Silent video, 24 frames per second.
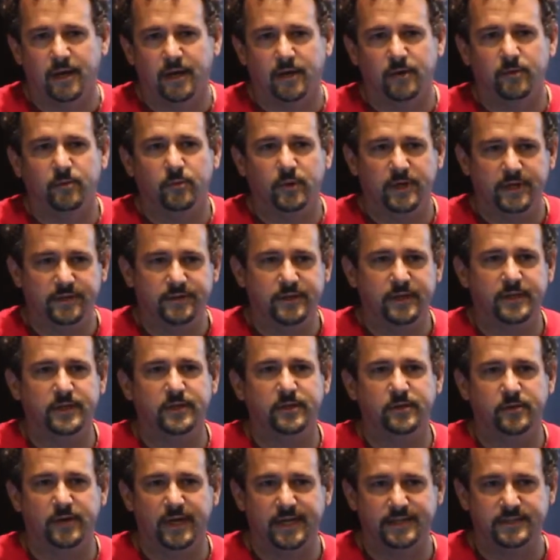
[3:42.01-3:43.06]
with the
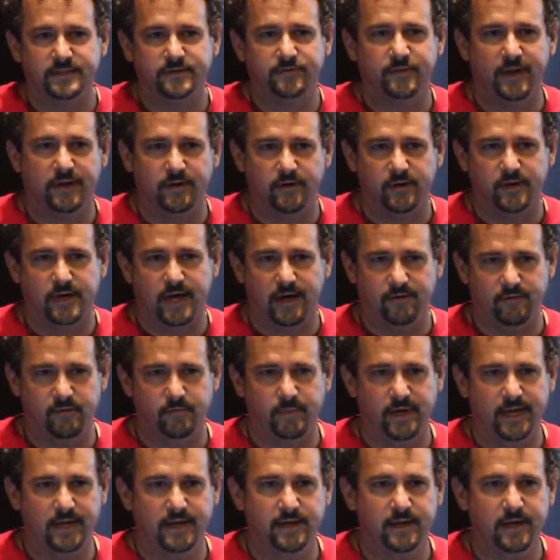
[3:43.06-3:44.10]
U.S. federal
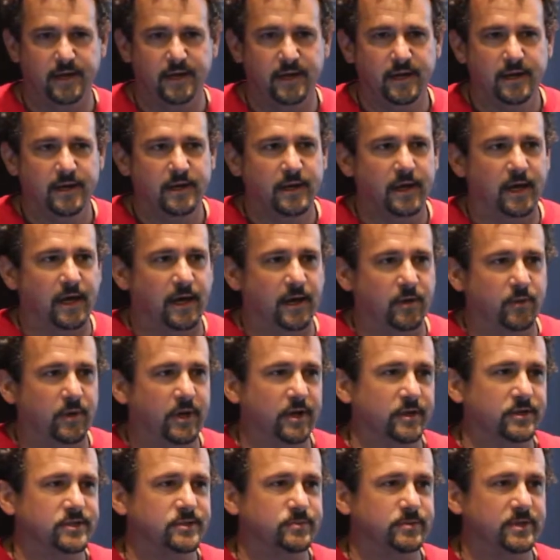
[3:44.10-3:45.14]
government. We
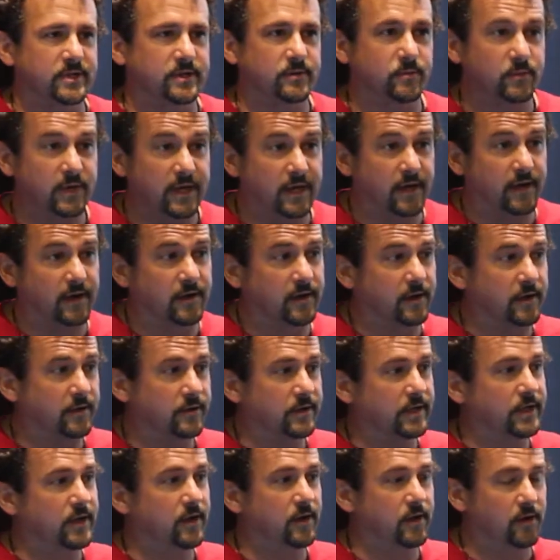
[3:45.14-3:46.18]
are
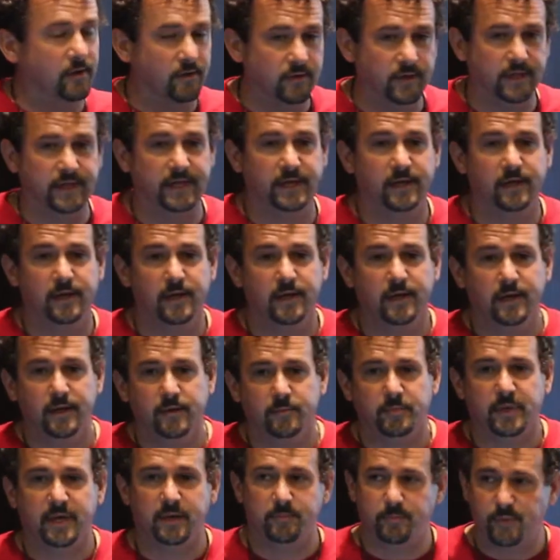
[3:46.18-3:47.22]
the only
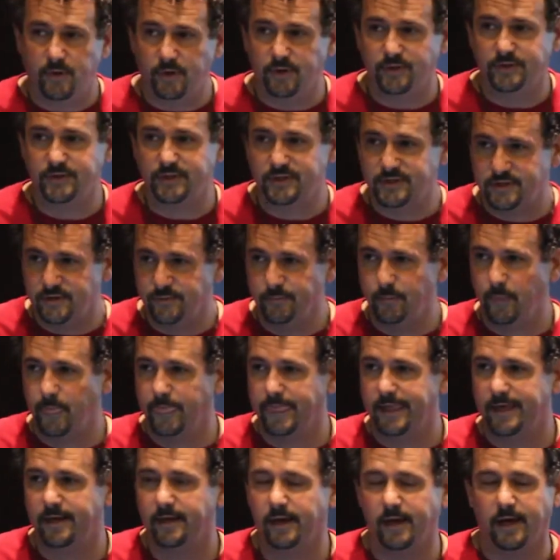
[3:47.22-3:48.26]
peoples
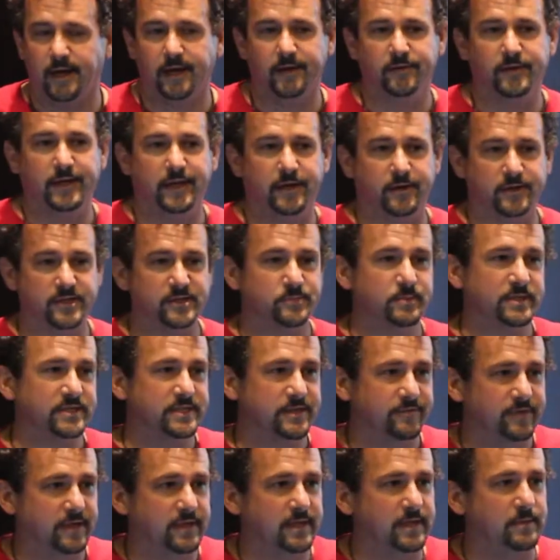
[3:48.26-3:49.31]
that are
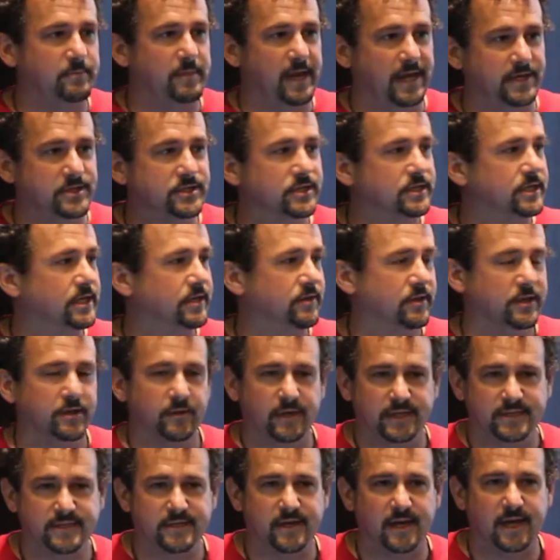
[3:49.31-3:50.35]
specifically mentioned in the
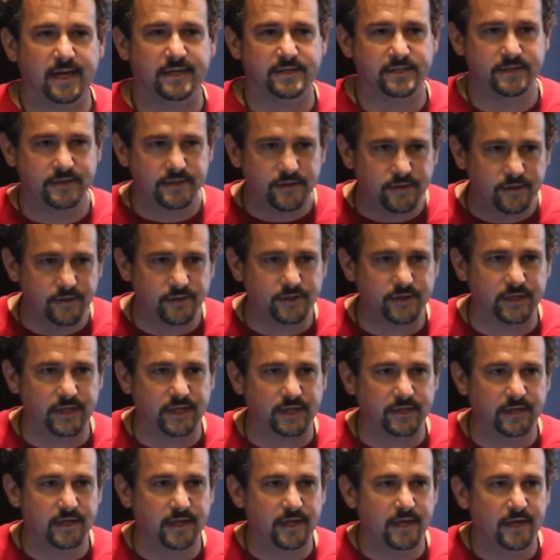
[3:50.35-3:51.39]
U.S.
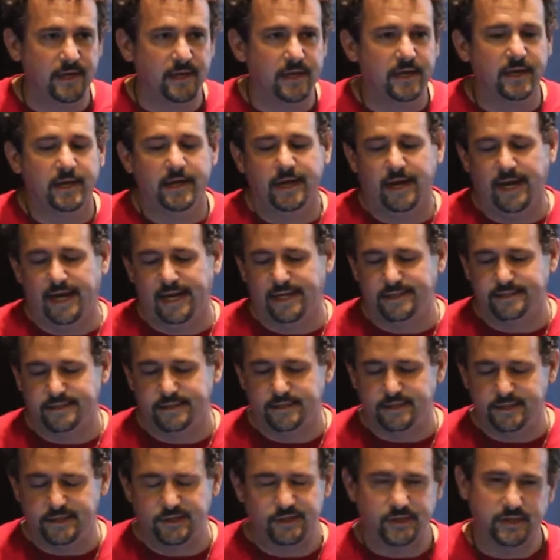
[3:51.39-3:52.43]
Constitution. As
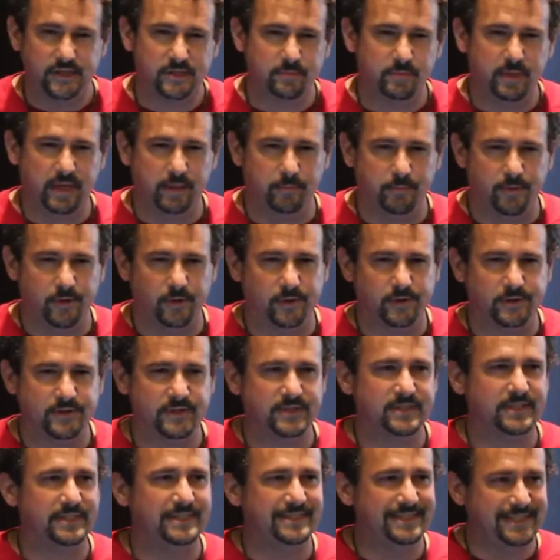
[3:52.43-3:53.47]
indigenous peoples
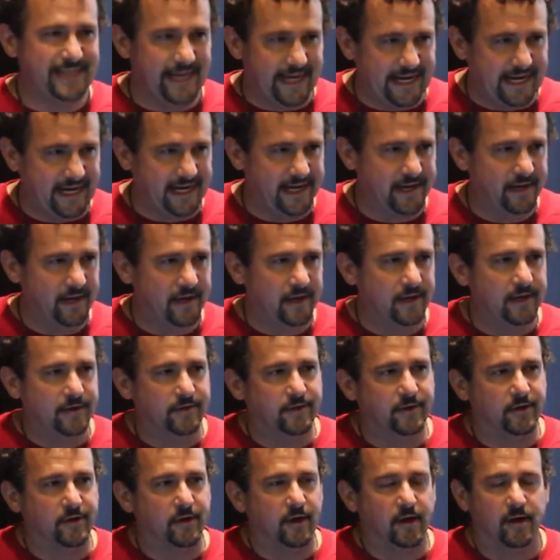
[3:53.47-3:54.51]
today,
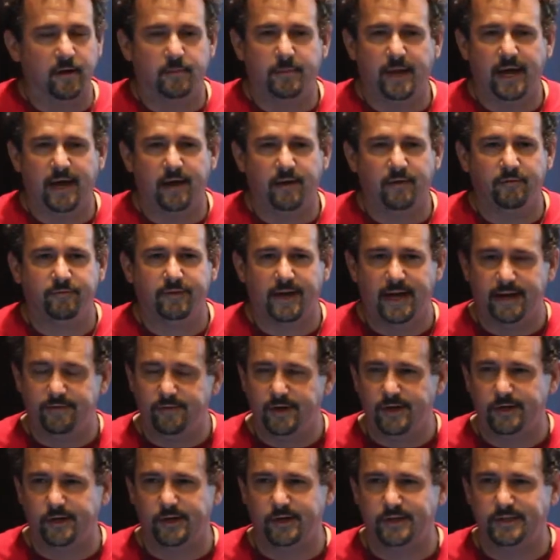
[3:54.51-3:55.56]
there are about
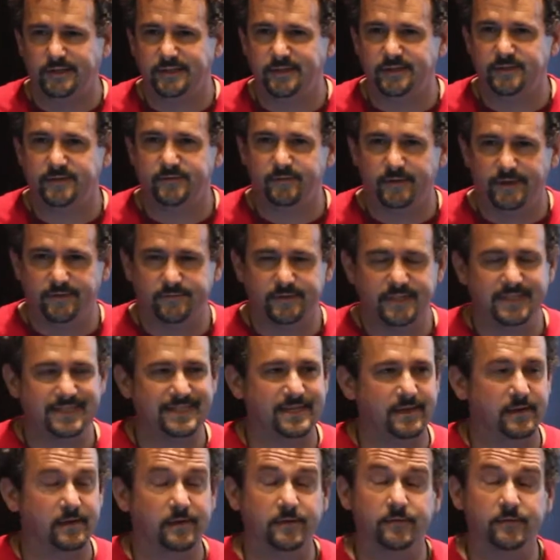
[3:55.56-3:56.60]
566